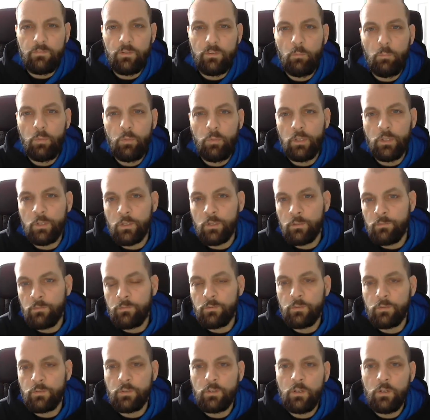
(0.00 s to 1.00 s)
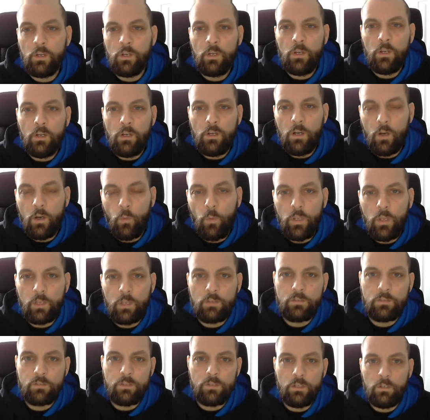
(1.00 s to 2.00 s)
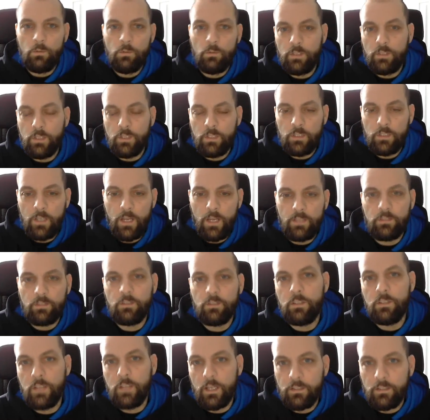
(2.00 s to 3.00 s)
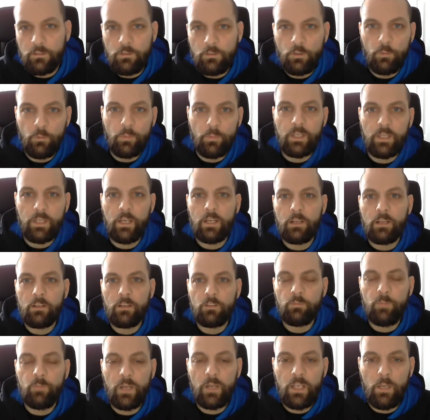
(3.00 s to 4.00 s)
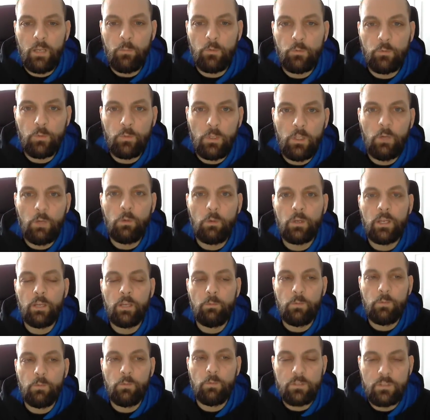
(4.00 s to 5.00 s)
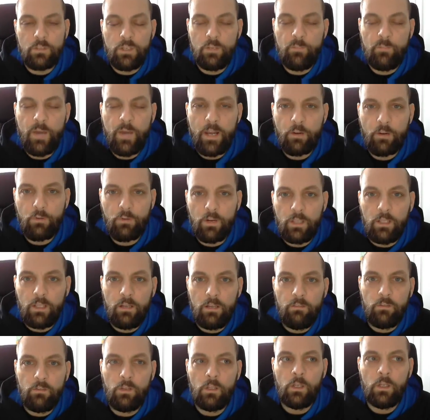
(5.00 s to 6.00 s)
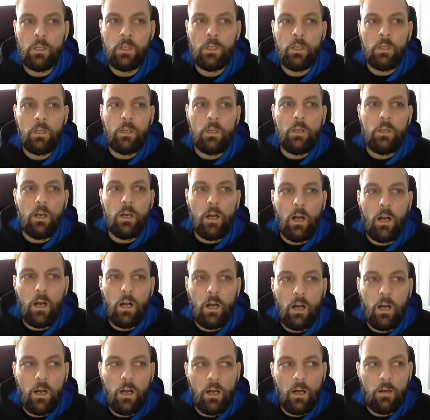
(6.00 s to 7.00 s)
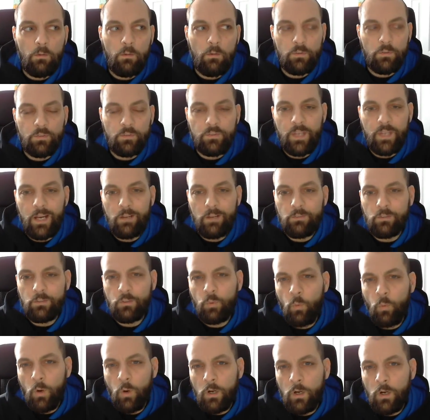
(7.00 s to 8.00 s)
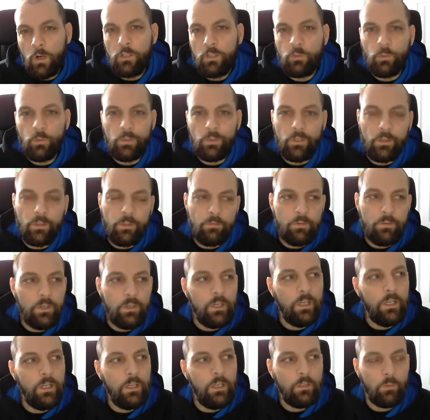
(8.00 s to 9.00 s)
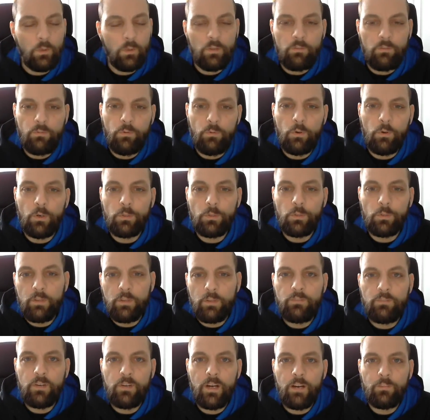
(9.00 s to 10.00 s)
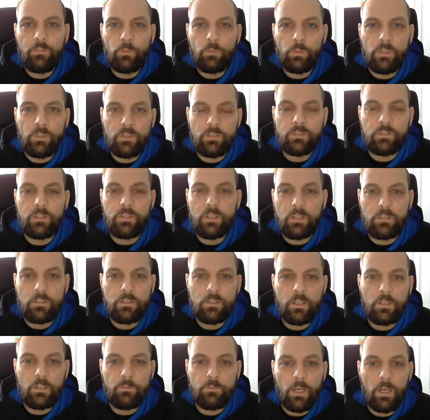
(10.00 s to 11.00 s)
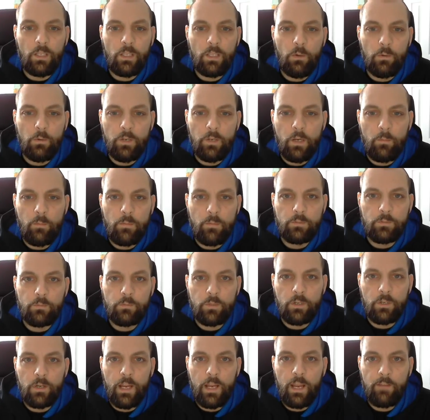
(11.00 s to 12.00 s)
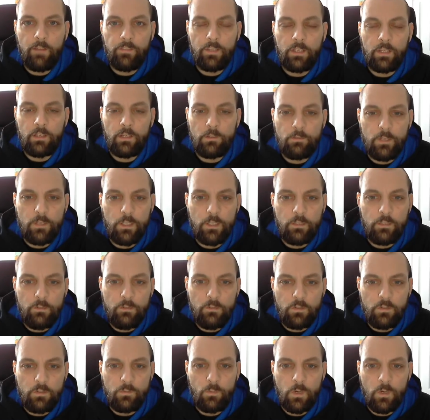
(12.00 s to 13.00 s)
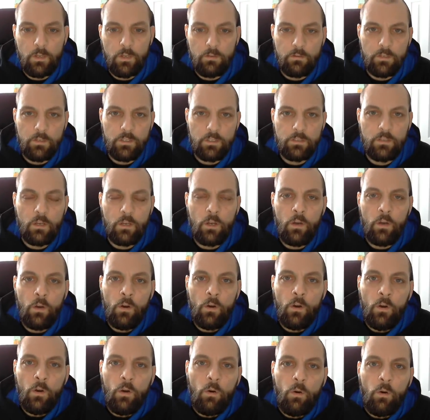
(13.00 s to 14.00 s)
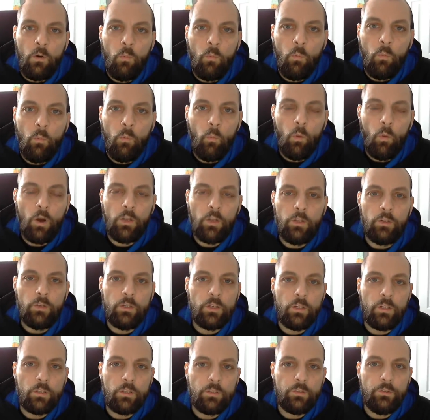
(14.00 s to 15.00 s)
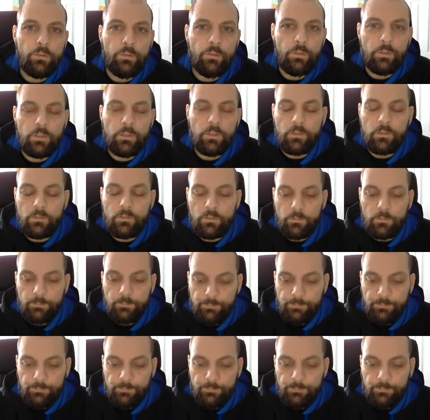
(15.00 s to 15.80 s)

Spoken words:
feel pretty good for a week or so, and then had to do them again because my numbers were low again, which is hematocrit level. Was down to 20, 23, 24, 25, 26. That's my low numbers where I have to get a transfusion, whether it's 1 unit or 2 units.